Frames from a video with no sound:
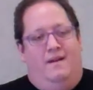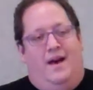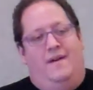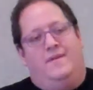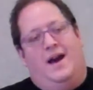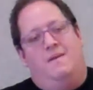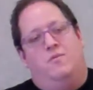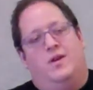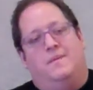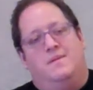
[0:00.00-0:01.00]
I've gotten
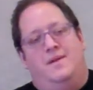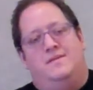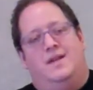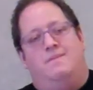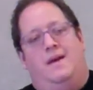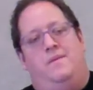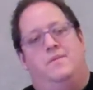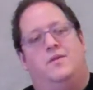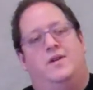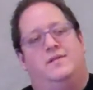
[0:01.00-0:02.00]
more optimistic maybe
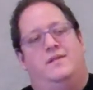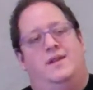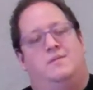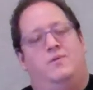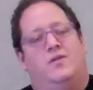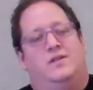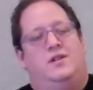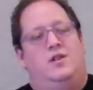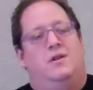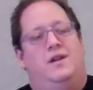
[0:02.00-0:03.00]
because of this, because
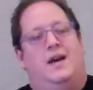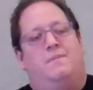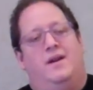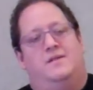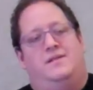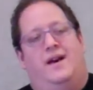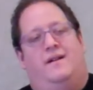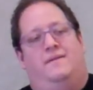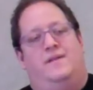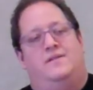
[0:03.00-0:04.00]
you're not by yourself.